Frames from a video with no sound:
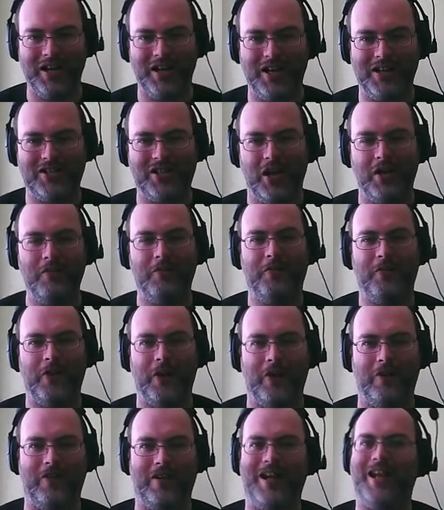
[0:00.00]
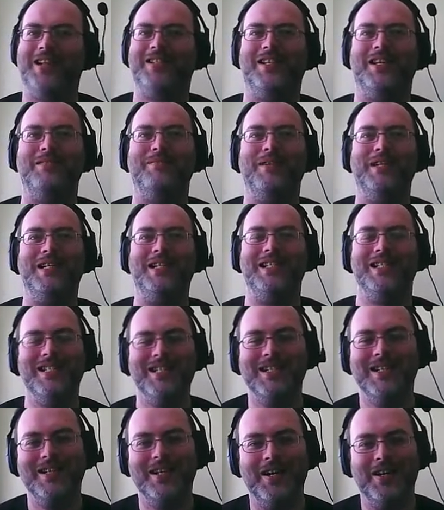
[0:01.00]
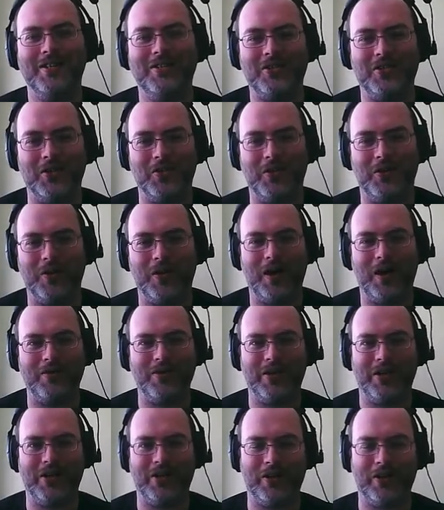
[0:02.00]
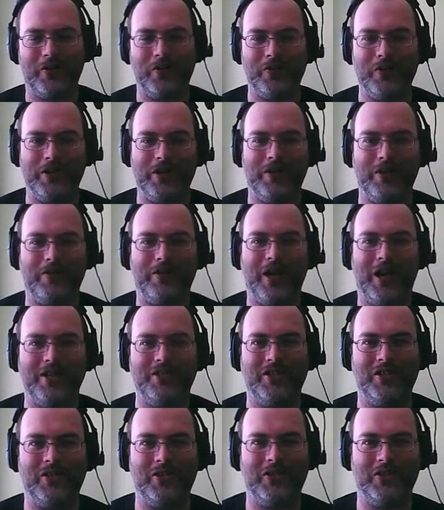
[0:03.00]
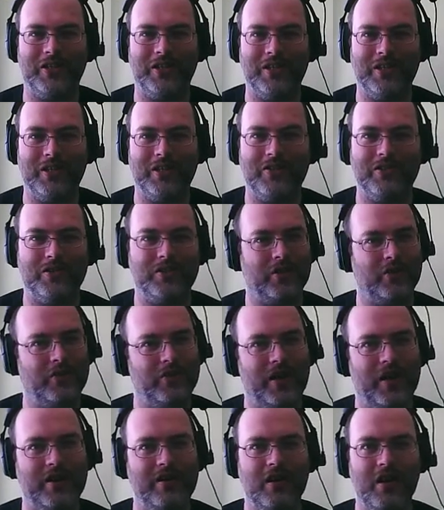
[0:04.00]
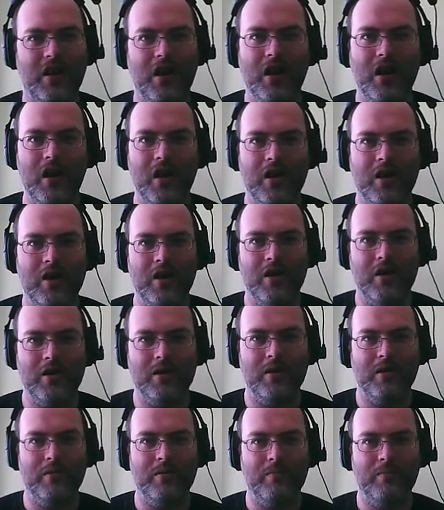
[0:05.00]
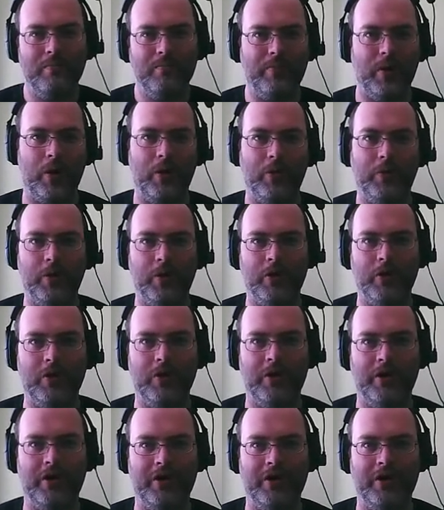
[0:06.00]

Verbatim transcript: it's infuriating me. So I'm gonna get going and I'll catch you a little later. Until then, bye.